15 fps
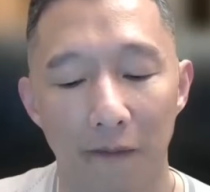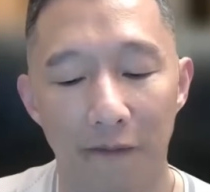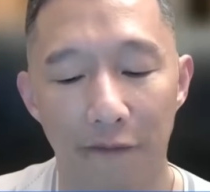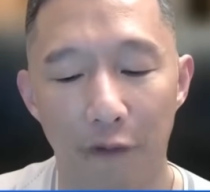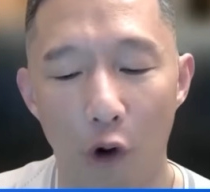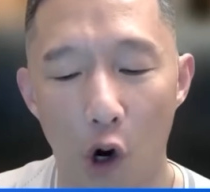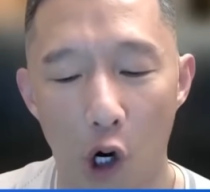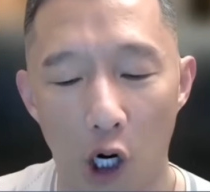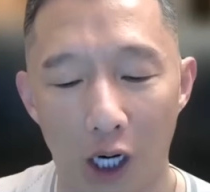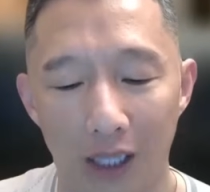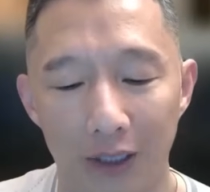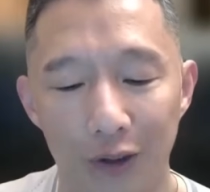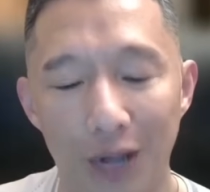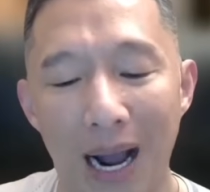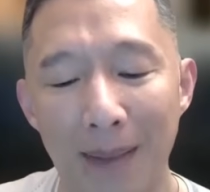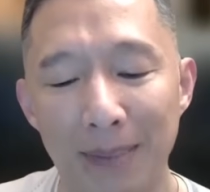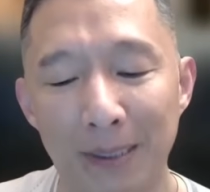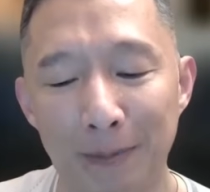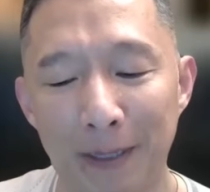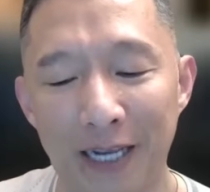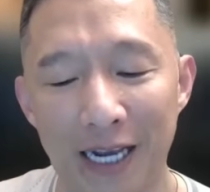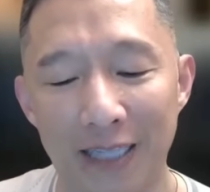Or so I'm
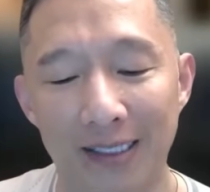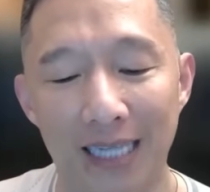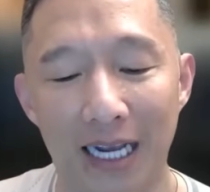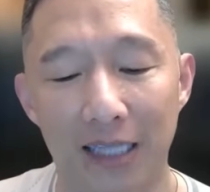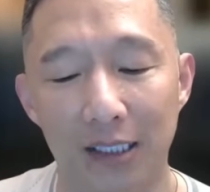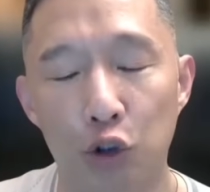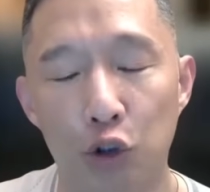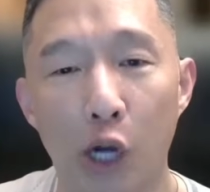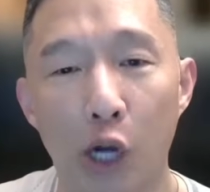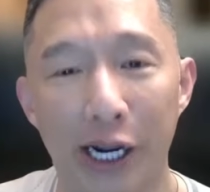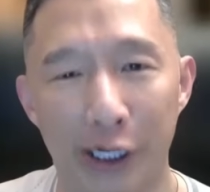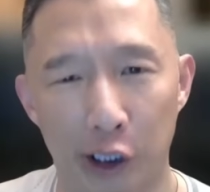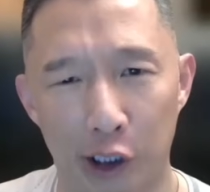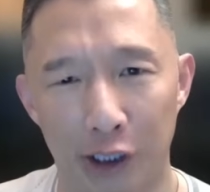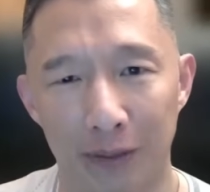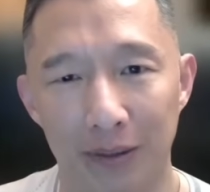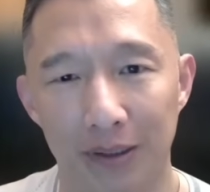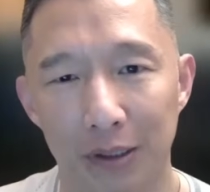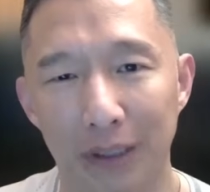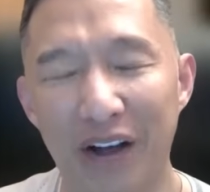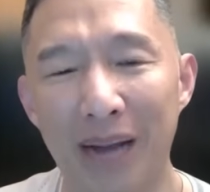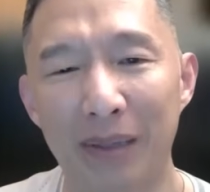speaking, say, as a trader. So
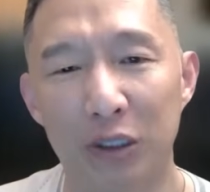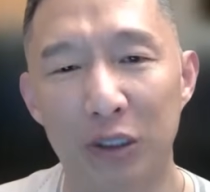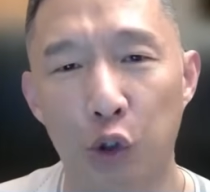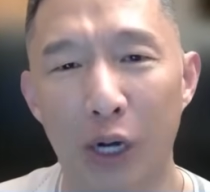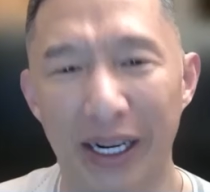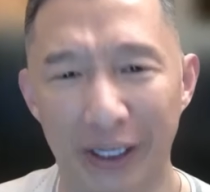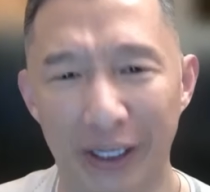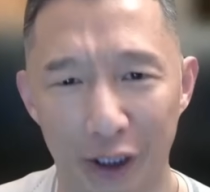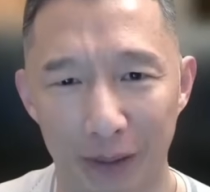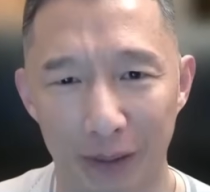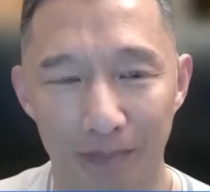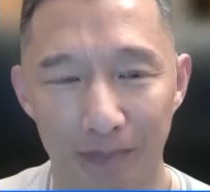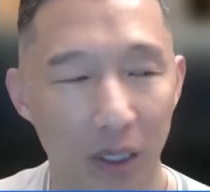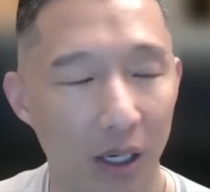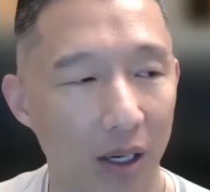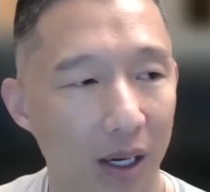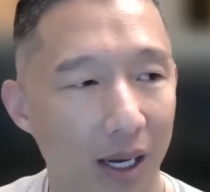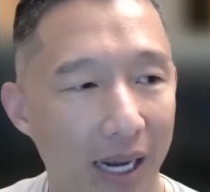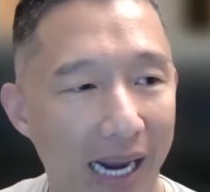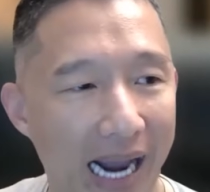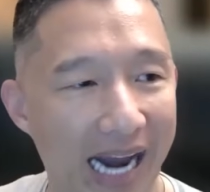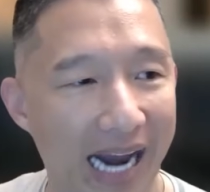if I'm a trader
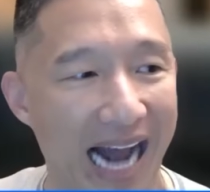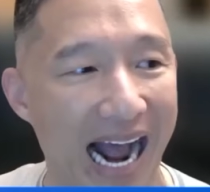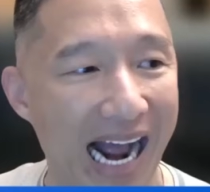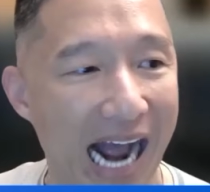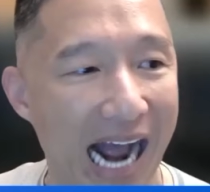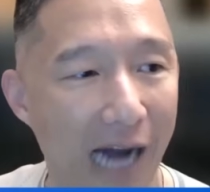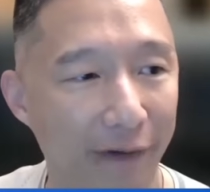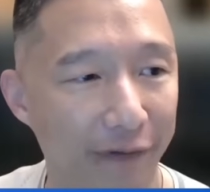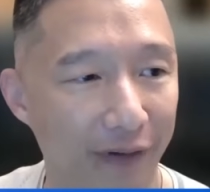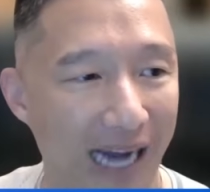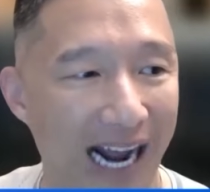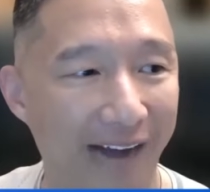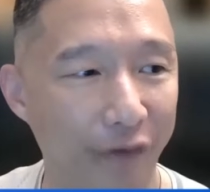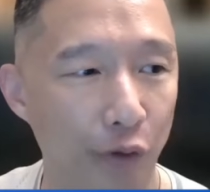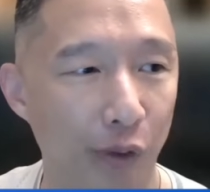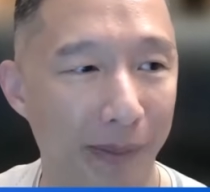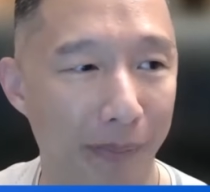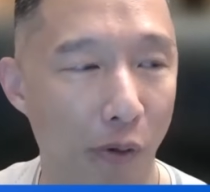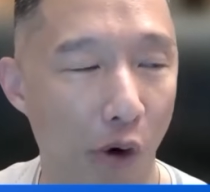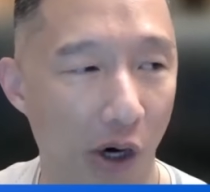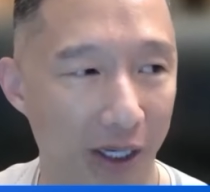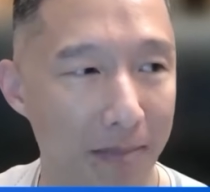and I have to
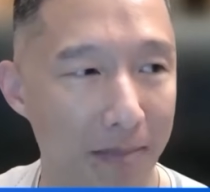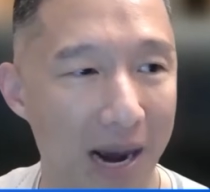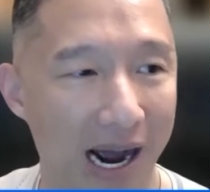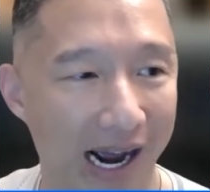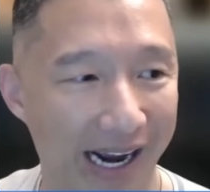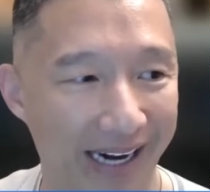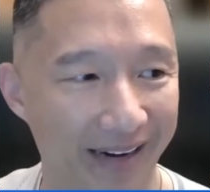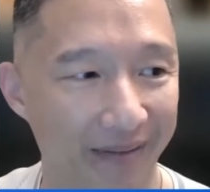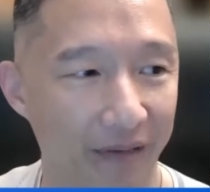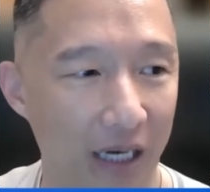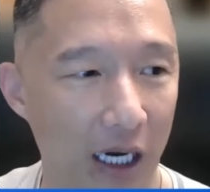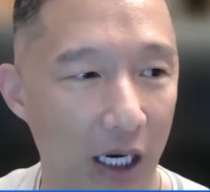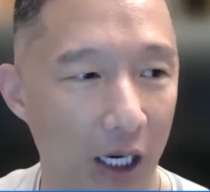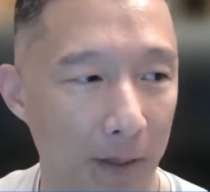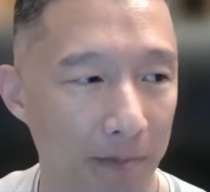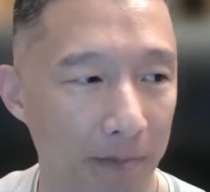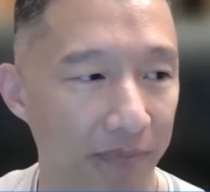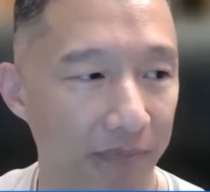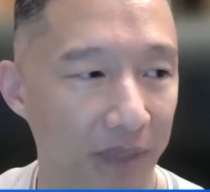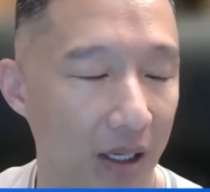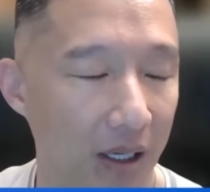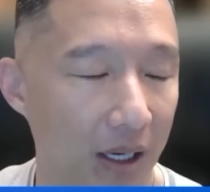report my
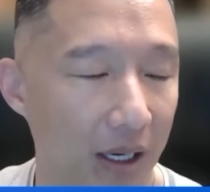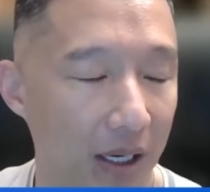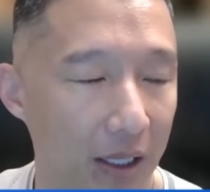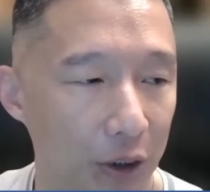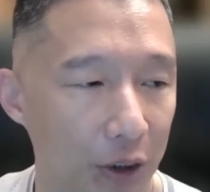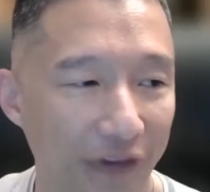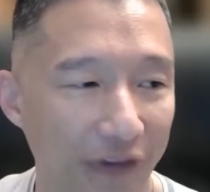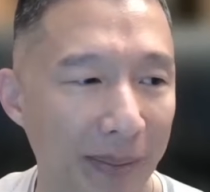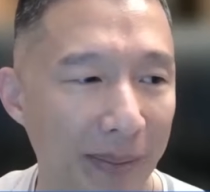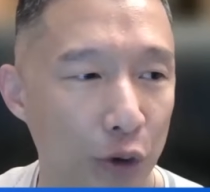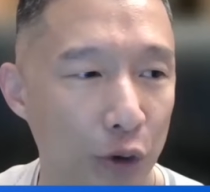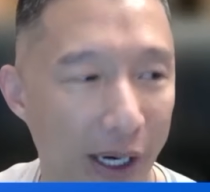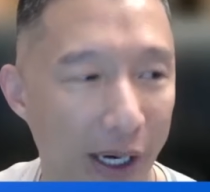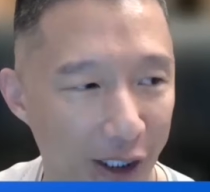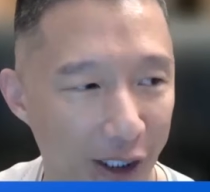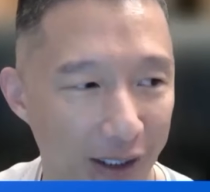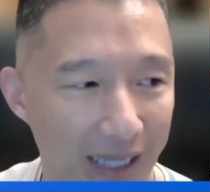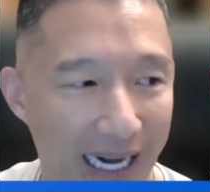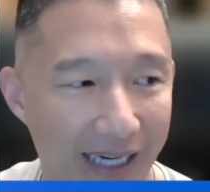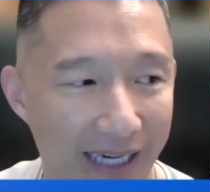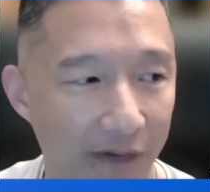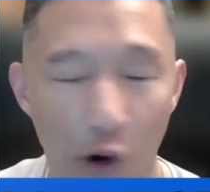so if I'm a trader,
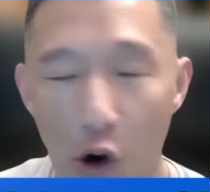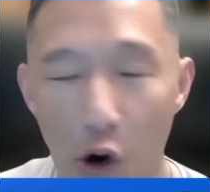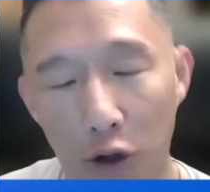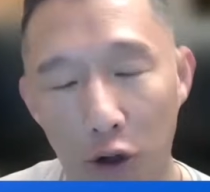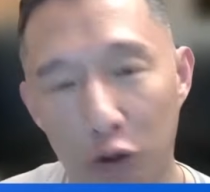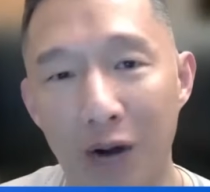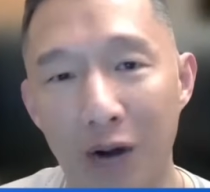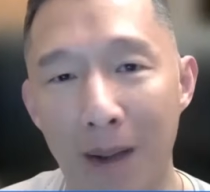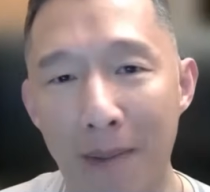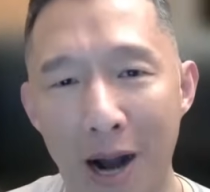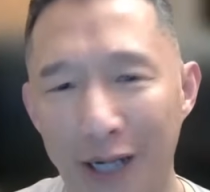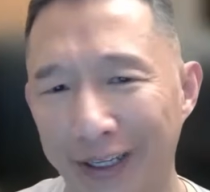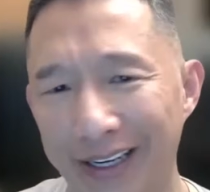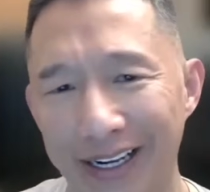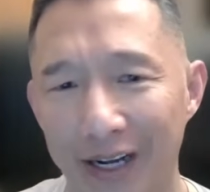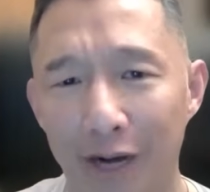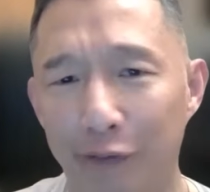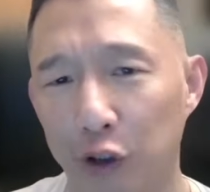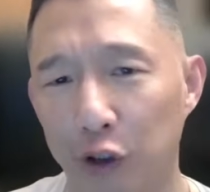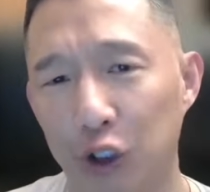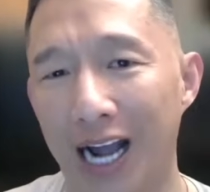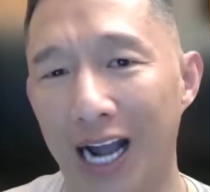like for Oracle Commodity, of
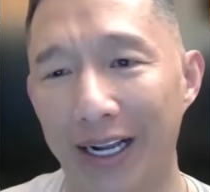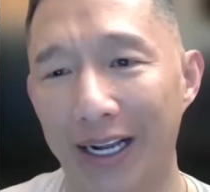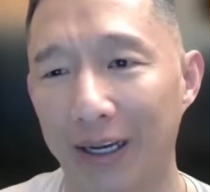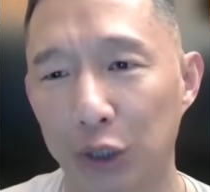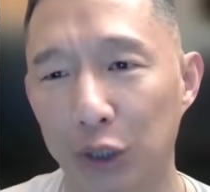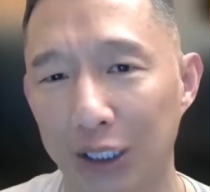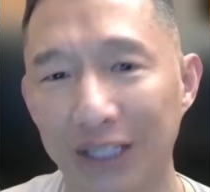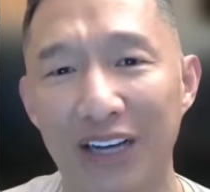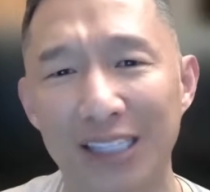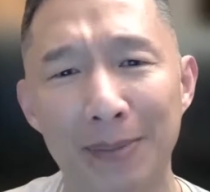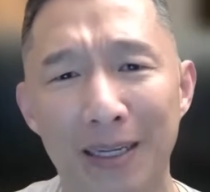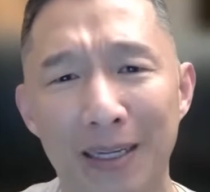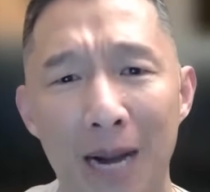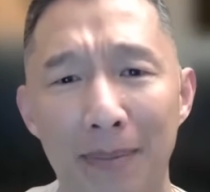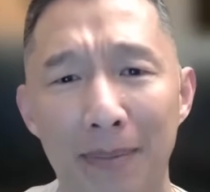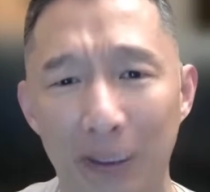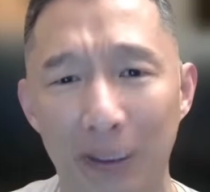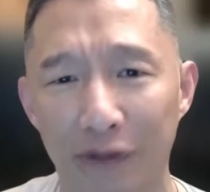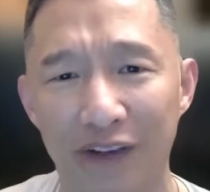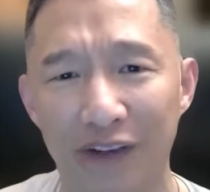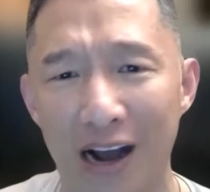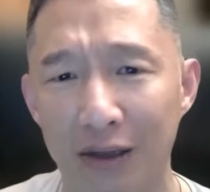which is investment company
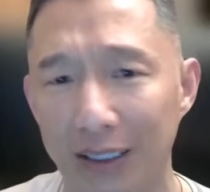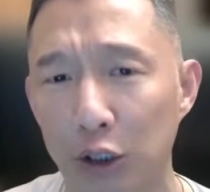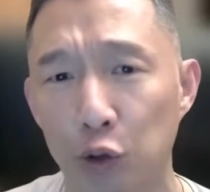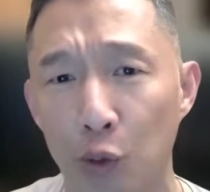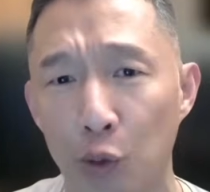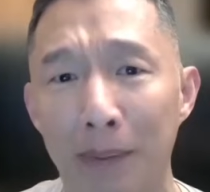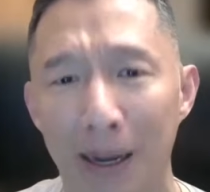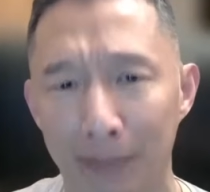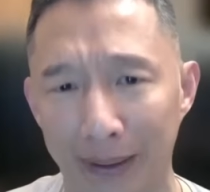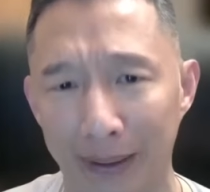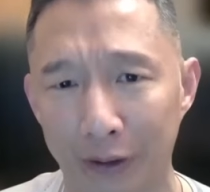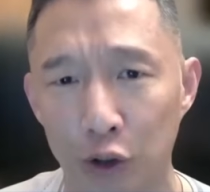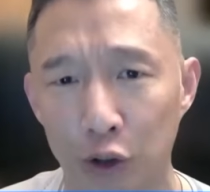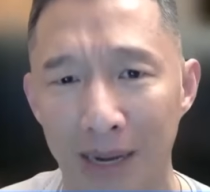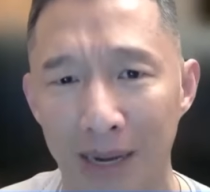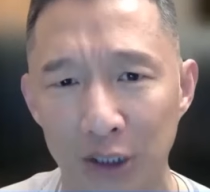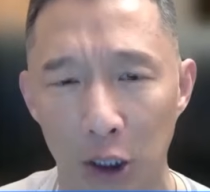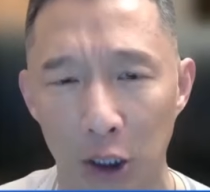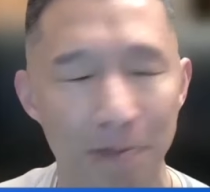we founded, just went public 2 months ago.